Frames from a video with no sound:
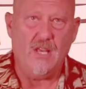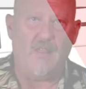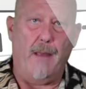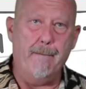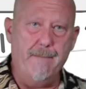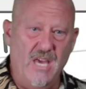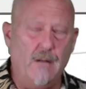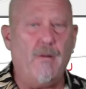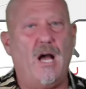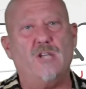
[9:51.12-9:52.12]
they
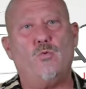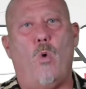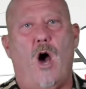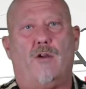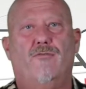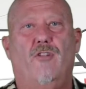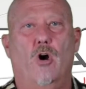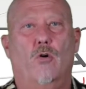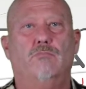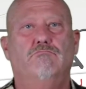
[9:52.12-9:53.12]
minimize water
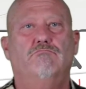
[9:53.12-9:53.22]
flow.